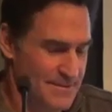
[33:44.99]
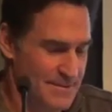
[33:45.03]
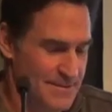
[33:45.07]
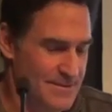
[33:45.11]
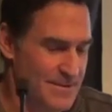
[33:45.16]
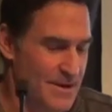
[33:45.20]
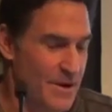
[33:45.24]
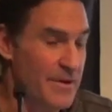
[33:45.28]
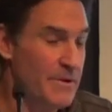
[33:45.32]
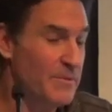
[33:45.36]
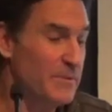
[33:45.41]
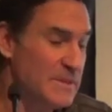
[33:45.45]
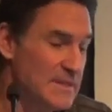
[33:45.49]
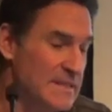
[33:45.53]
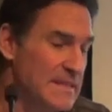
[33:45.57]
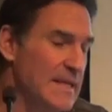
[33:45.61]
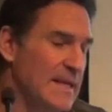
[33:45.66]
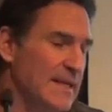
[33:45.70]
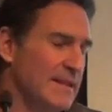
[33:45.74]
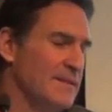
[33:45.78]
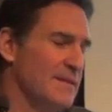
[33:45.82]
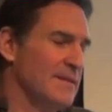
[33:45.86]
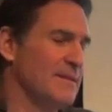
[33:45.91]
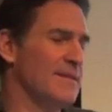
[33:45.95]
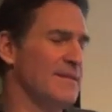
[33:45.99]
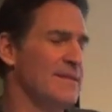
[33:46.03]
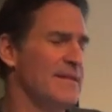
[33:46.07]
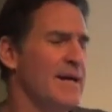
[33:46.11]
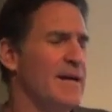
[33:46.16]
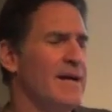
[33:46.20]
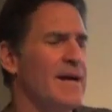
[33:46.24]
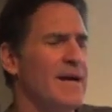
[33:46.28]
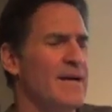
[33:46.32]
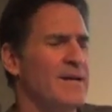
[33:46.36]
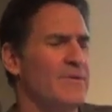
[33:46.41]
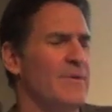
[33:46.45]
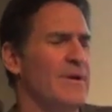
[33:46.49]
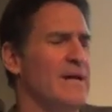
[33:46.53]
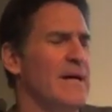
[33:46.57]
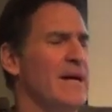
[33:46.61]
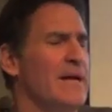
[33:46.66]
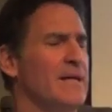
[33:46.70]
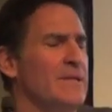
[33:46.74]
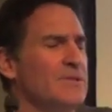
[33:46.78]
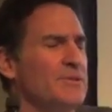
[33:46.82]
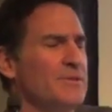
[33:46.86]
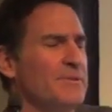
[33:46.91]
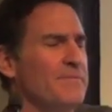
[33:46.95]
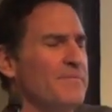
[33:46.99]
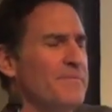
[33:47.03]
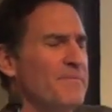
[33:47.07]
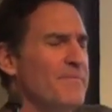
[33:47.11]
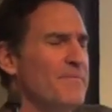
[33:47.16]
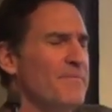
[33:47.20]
So it was neat to see that kind of reaction.